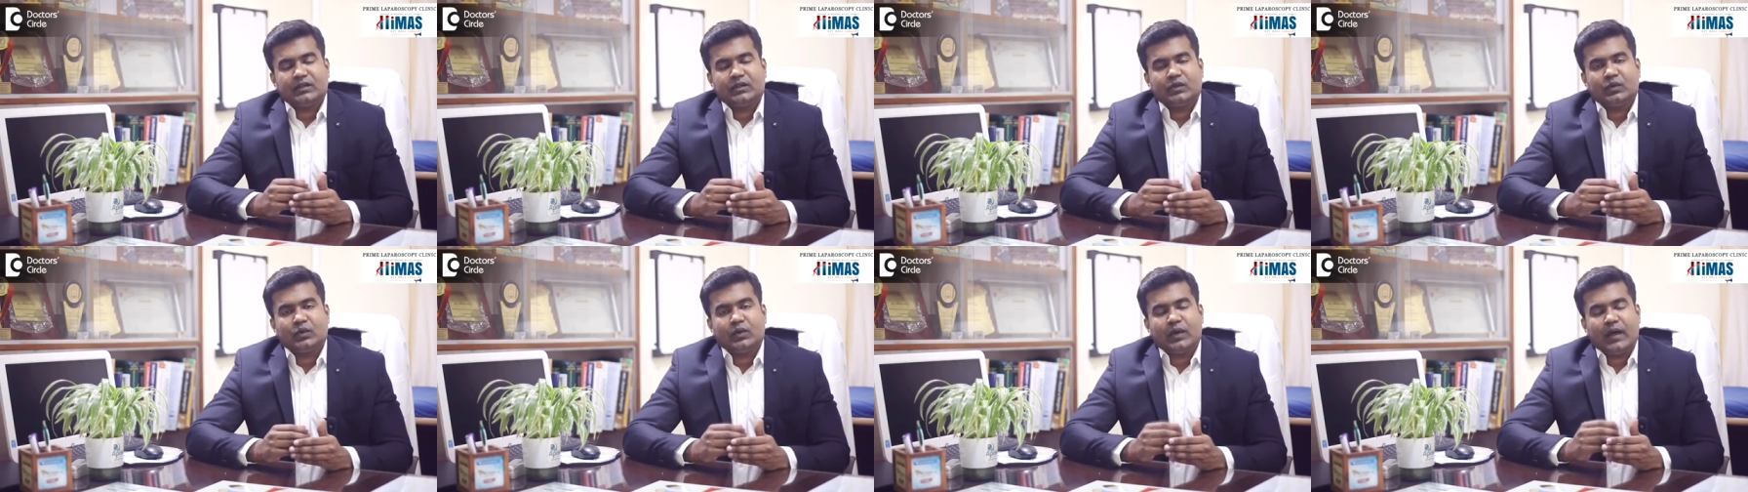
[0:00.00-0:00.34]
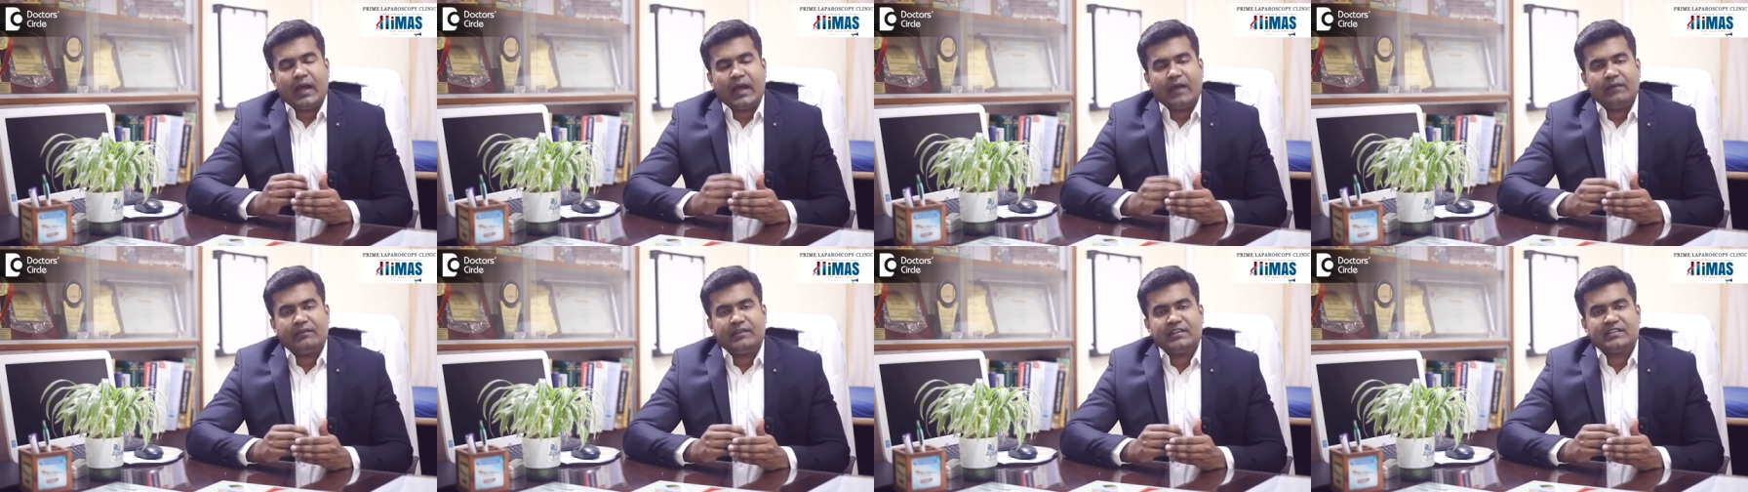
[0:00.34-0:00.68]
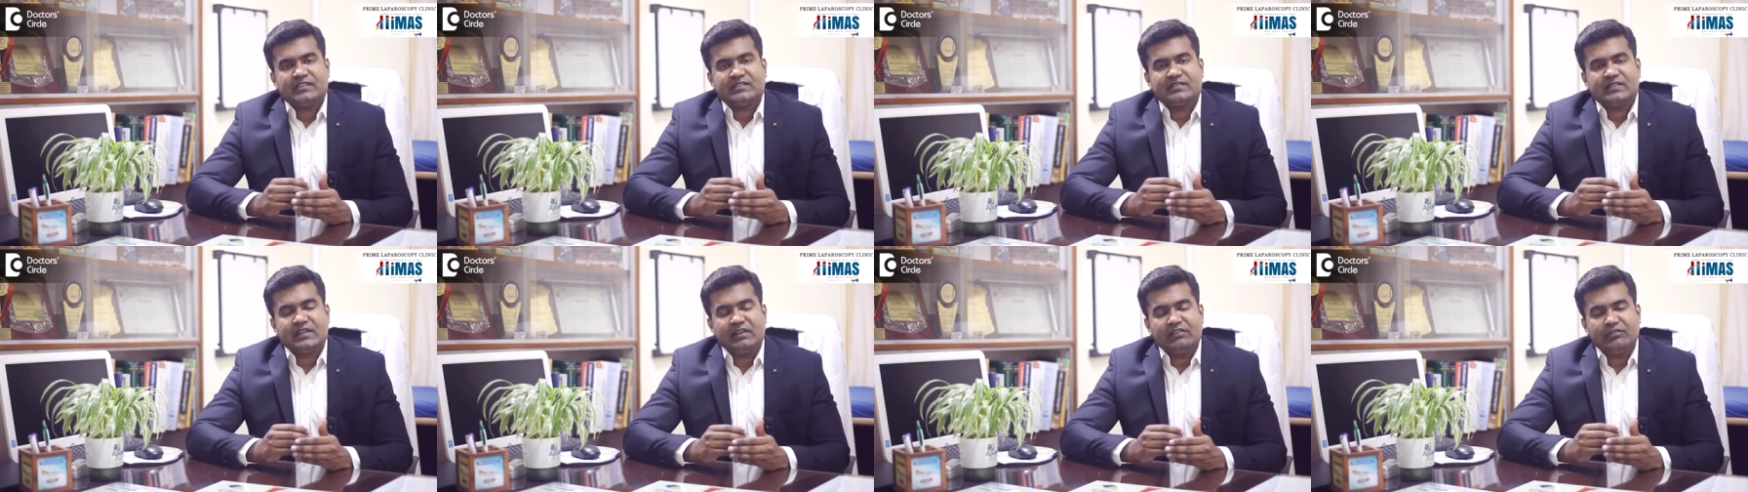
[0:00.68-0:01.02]
to have a
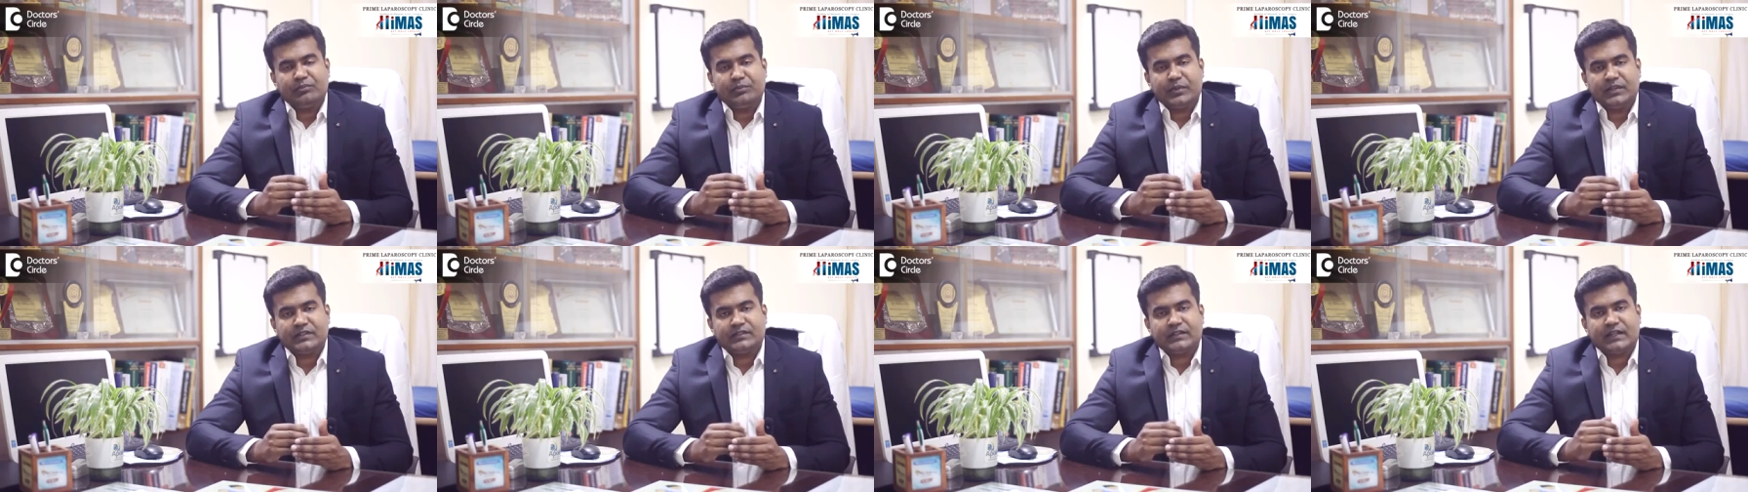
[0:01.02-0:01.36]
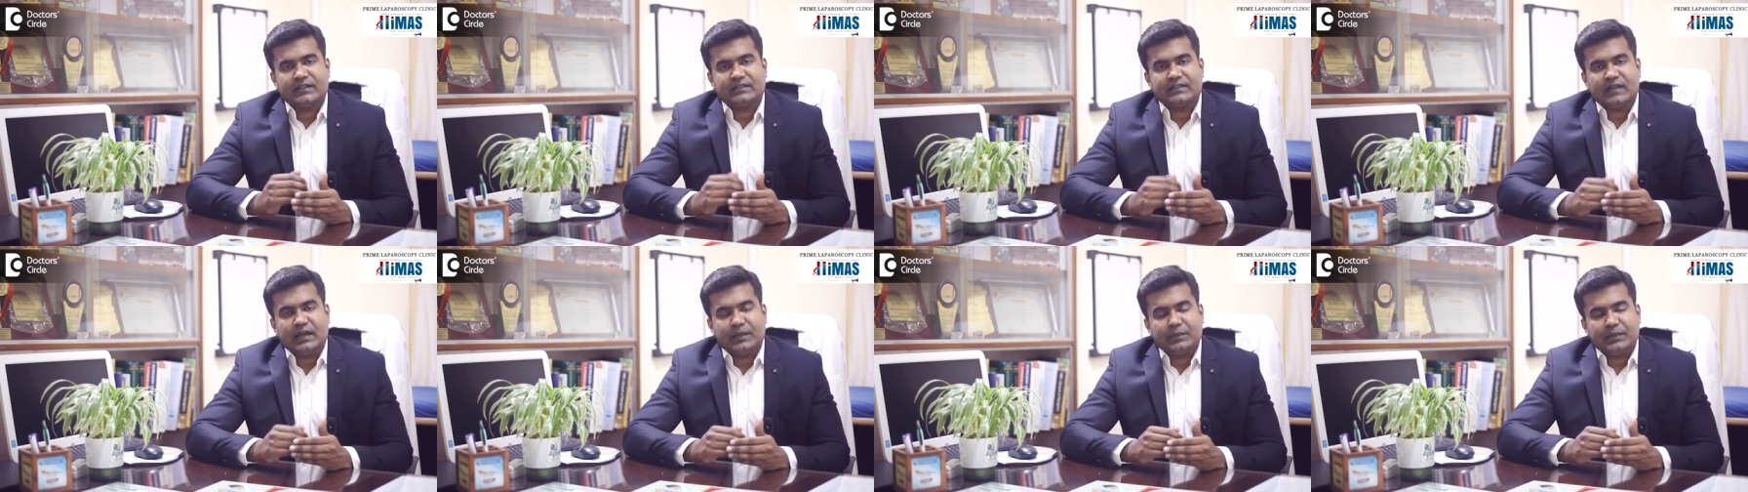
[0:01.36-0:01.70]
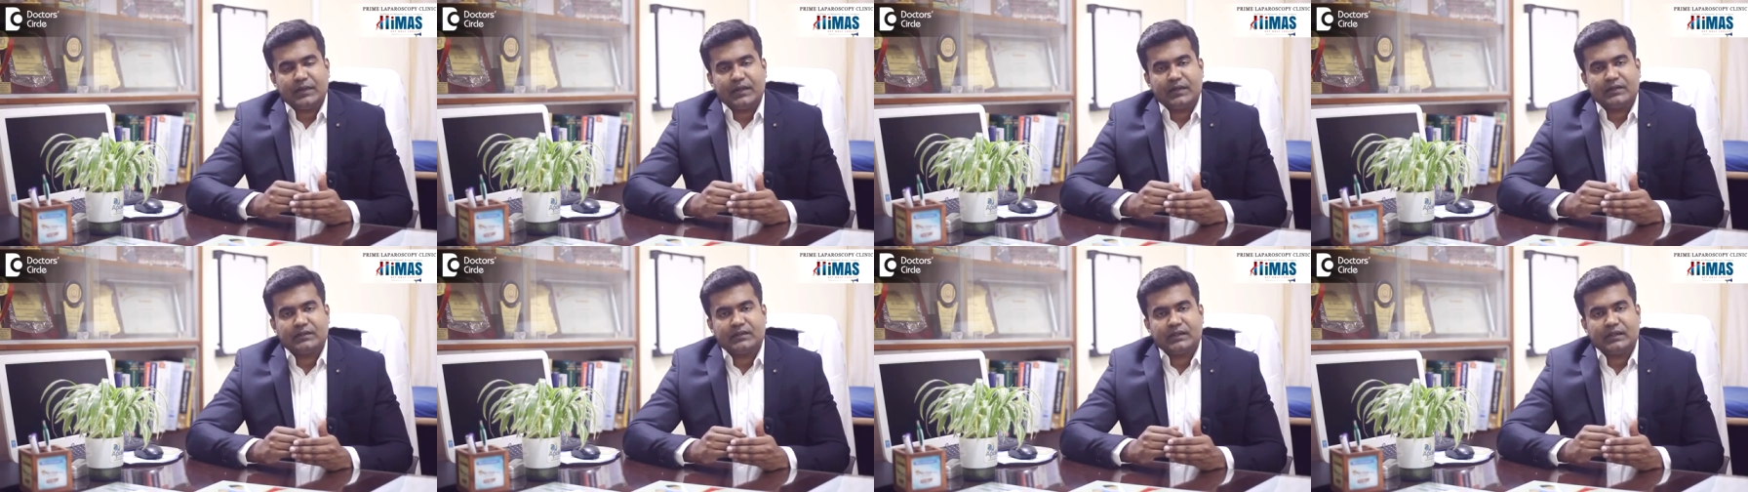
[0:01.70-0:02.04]
self breast
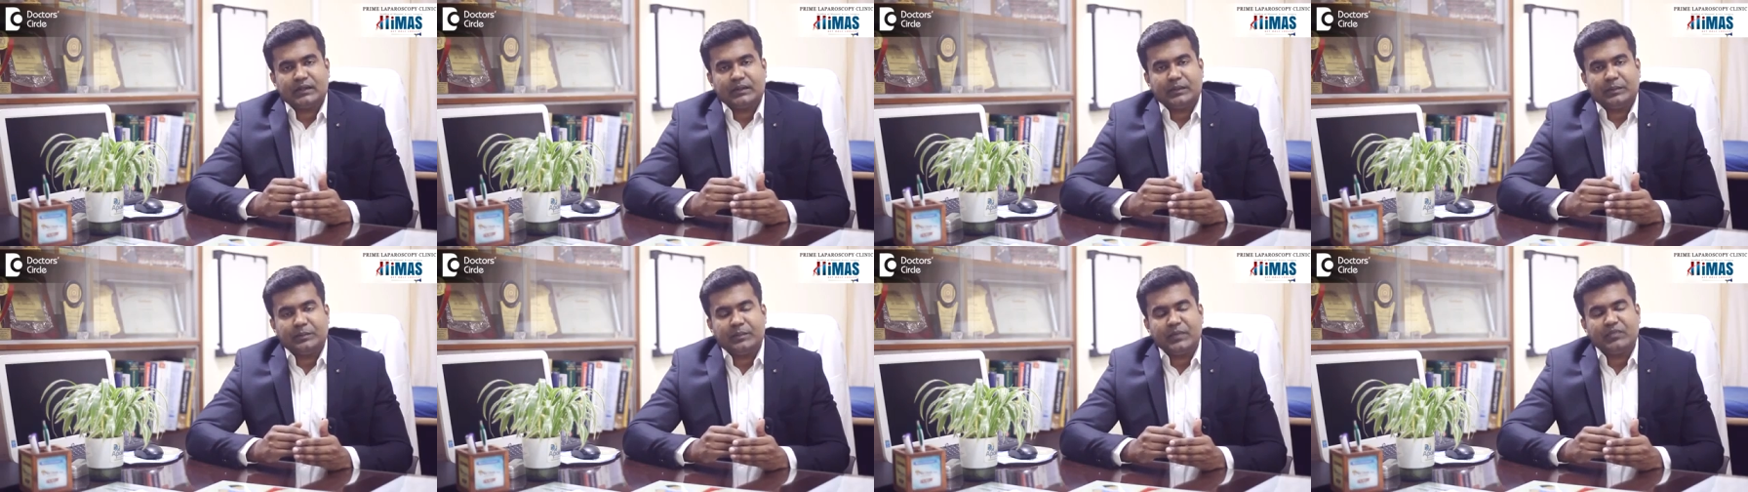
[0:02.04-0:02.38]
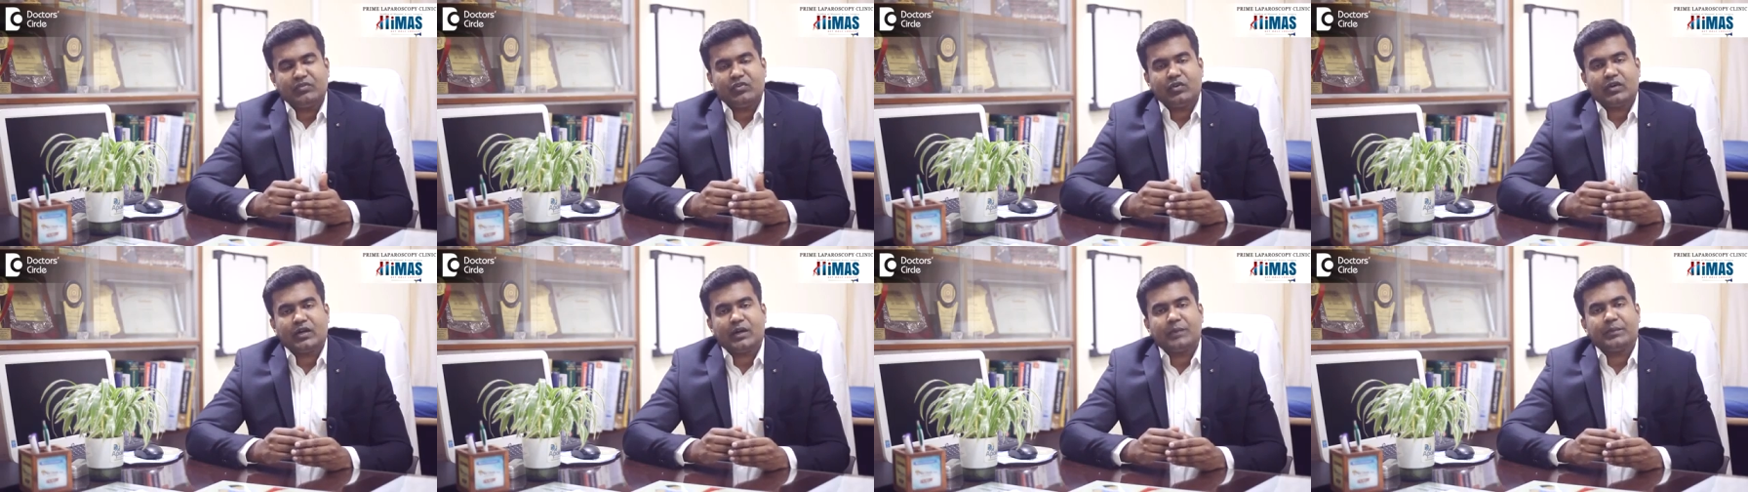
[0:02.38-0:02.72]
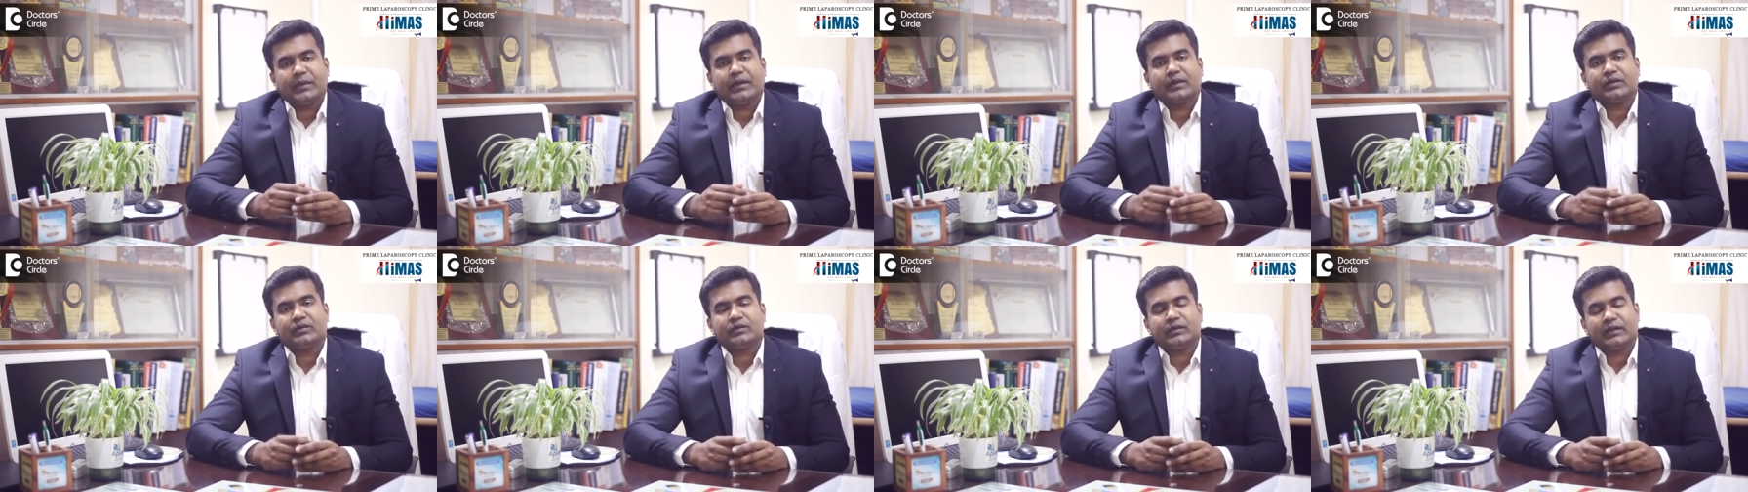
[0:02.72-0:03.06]
examination before
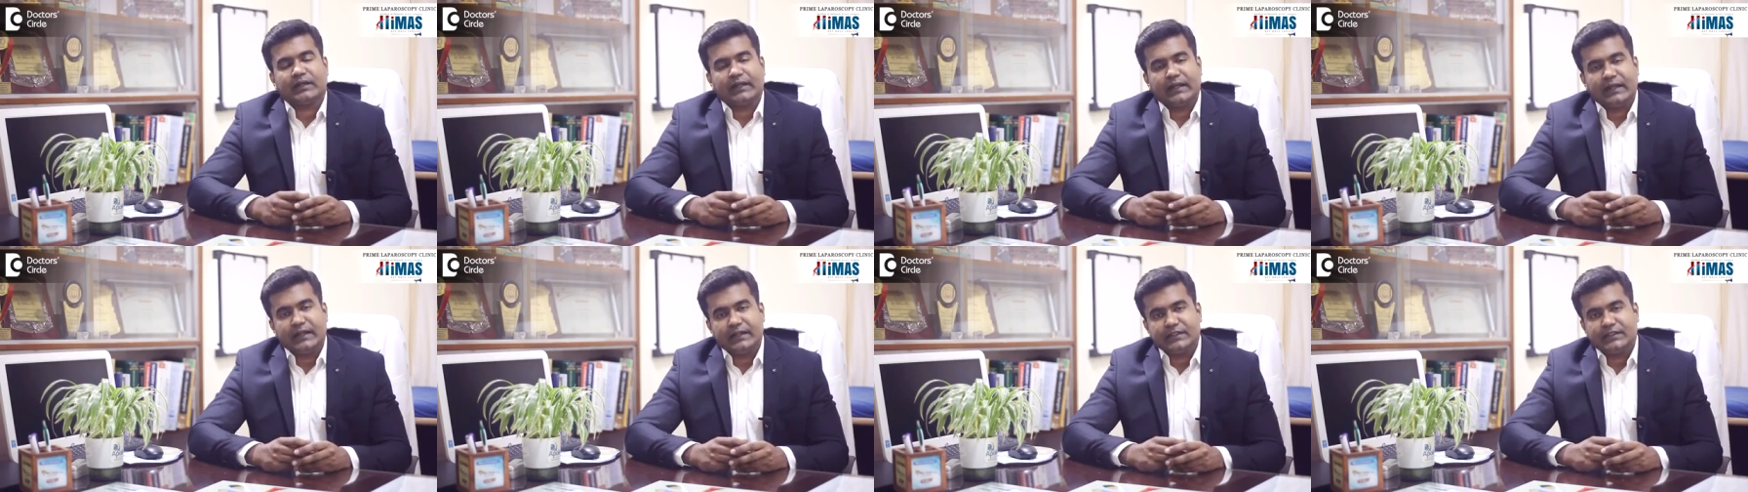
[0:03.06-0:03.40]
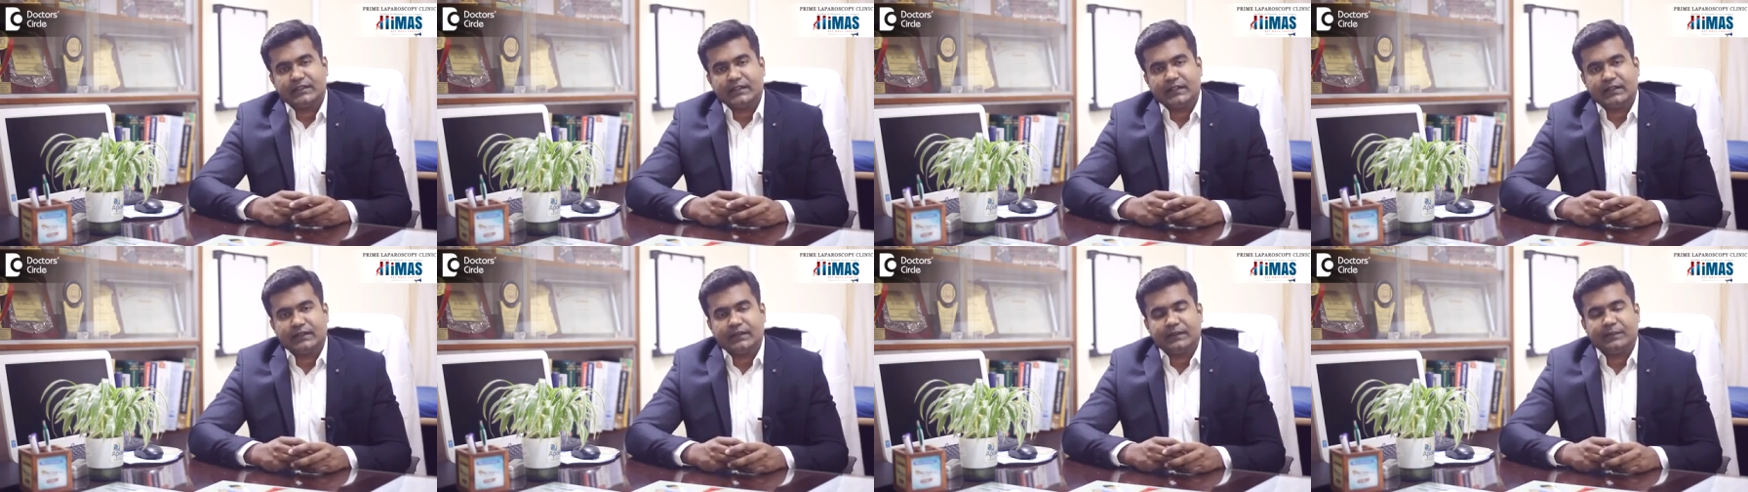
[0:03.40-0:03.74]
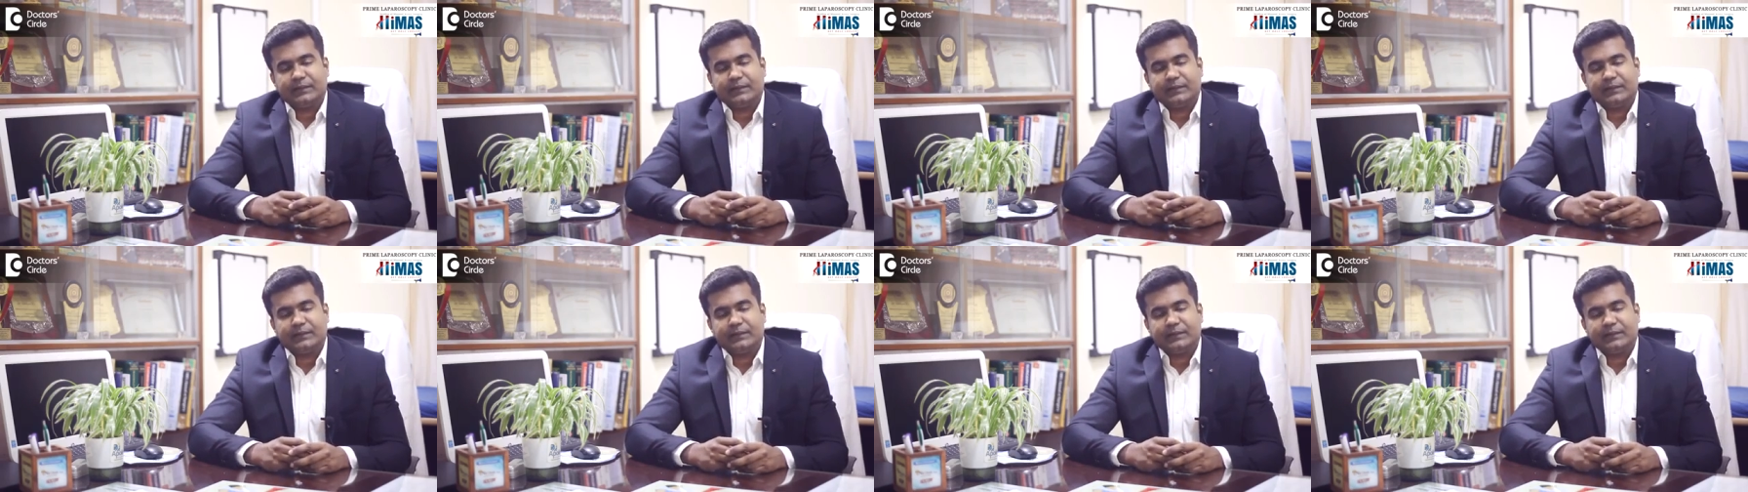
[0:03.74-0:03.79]
coming to the clinician.